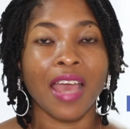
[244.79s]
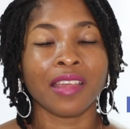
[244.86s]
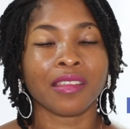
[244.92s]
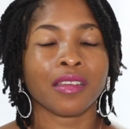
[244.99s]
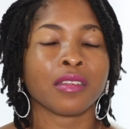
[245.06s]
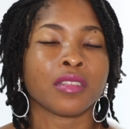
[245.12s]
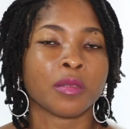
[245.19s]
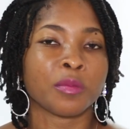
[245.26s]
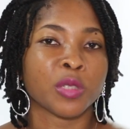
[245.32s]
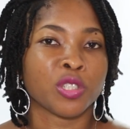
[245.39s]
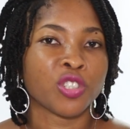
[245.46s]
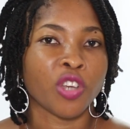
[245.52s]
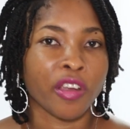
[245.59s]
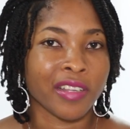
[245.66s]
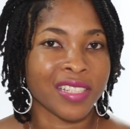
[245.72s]
I think the
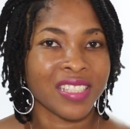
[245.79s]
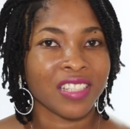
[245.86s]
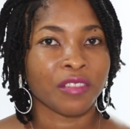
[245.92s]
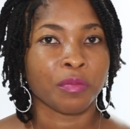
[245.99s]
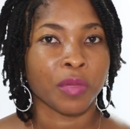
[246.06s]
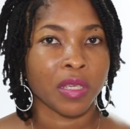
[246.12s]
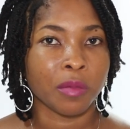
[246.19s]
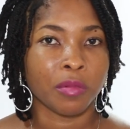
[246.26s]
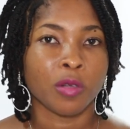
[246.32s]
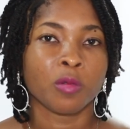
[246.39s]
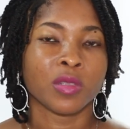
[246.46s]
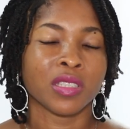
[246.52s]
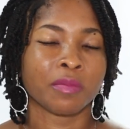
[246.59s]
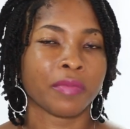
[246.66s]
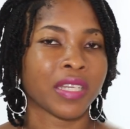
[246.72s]
majority of people
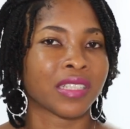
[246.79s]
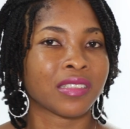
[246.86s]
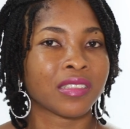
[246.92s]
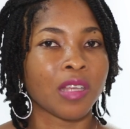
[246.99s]
would spend